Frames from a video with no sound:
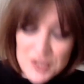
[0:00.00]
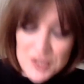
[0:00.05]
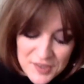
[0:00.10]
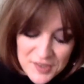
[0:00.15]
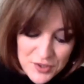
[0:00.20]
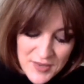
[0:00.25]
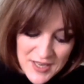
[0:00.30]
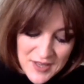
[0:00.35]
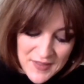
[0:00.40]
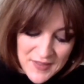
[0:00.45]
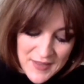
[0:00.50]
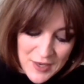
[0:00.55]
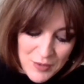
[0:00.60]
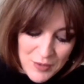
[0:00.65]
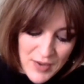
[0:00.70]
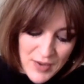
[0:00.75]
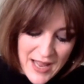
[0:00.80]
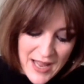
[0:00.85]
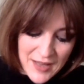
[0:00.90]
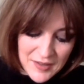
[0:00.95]
Just trying to
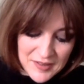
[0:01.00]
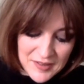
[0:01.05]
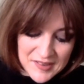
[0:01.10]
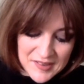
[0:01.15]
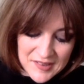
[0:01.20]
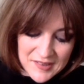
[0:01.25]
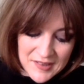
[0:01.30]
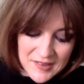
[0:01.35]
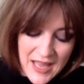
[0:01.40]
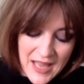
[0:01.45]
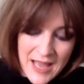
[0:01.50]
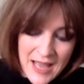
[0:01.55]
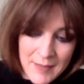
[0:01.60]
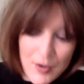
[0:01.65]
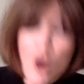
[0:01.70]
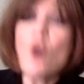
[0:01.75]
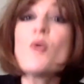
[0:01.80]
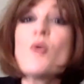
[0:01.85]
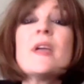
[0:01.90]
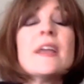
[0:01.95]
think what else.
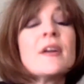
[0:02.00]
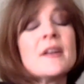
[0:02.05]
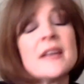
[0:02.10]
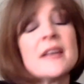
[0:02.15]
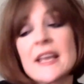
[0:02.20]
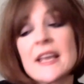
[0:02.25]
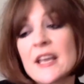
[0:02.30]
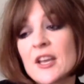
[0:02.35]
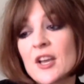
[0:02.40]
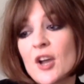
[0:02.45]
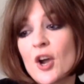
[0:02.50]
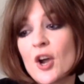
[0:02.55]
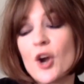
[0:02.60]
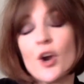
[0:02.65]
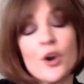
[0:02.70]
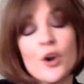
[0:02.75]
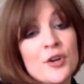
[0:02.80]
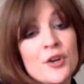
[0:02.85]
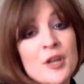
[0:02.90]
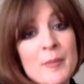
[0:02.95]
Nick
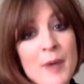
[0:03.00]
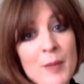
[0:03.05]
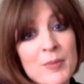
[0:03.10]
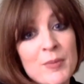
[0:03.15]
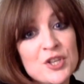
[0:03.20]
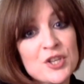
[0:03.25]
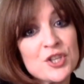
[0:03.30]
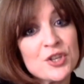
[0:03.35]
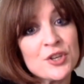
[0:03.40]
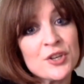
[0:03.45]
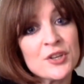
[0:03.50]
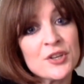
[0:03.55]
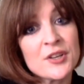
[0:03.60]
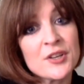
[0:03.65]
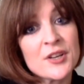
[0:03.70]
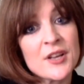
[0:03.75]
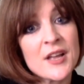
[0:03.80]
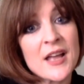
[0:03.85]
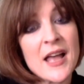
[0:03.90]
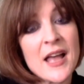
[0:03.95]
Hearn, the publisher,
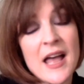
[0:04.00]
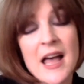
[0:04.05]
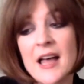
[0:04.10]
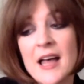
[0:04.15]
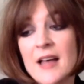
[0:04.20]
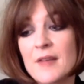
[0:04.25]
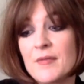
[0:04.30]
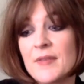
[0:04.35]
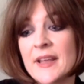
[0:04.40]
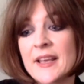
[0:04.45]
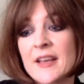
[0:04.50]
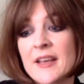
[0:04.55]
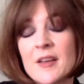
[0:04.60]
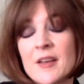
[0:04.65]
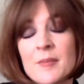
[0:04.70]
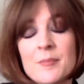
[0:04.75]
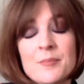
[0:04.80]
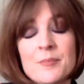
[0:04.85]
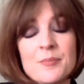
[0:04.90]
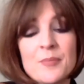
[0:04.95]
have like
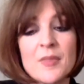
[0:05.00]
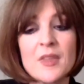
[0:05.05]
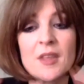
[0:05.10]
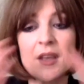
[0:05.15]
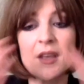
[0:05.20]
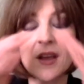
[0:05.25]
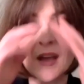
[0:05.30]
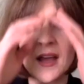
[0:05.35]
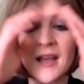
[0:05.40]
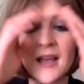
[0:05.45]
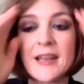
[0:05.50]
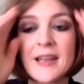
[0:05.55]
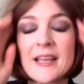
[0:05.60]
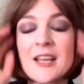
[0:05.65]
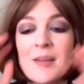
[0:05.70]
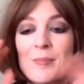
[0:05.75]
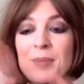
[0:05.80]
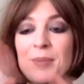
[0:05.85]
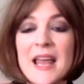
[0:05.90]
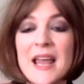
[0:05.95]
a
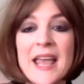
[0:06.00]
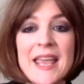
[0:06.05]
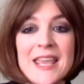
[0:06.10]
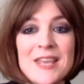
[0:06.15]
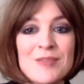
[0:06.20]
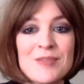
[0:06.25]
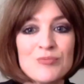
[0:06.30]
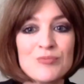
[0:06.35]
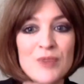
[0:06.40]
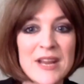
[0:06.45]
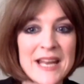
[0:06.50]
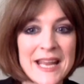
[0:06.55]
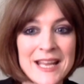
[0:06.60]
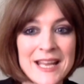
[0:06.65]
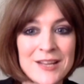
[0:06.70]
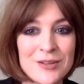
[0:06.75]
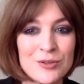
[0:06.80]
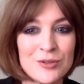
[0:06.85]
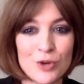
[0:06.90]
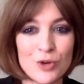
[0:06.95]
play
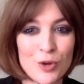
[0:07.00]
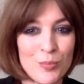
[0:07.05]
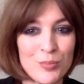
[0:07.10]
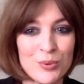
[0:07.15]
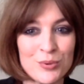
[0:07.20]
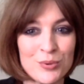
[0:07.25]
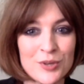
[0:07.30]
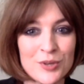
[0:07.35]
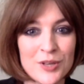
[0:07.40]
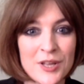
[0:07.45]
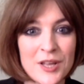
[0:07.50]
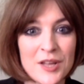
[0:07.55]
reading group.